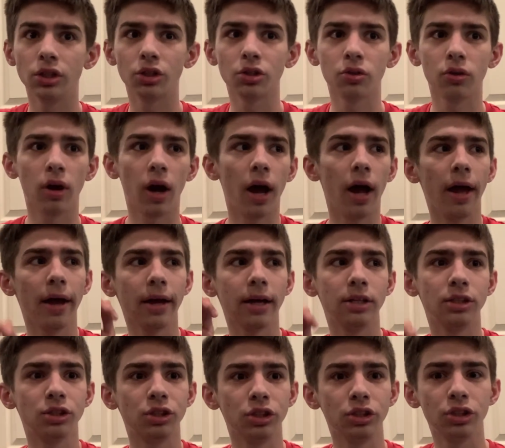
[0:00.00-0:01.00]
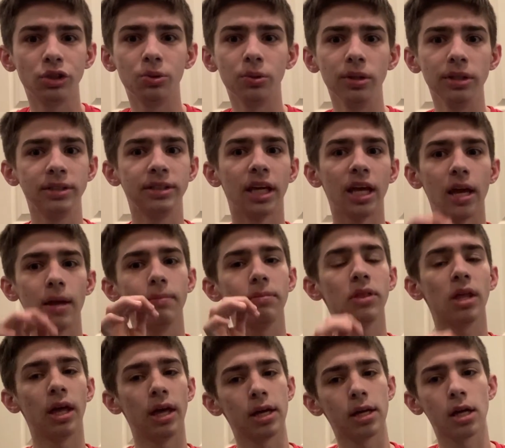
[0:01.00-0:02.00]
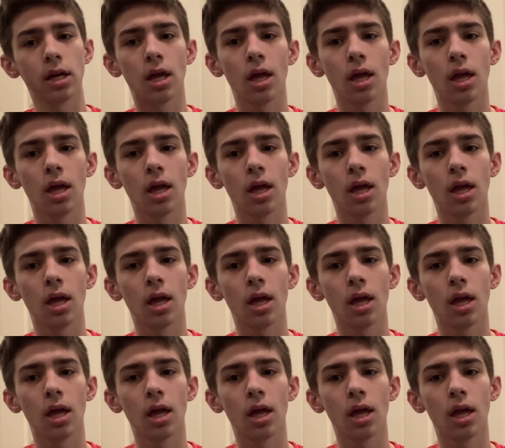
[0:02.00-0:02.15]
crying, and she's just doing the same thing.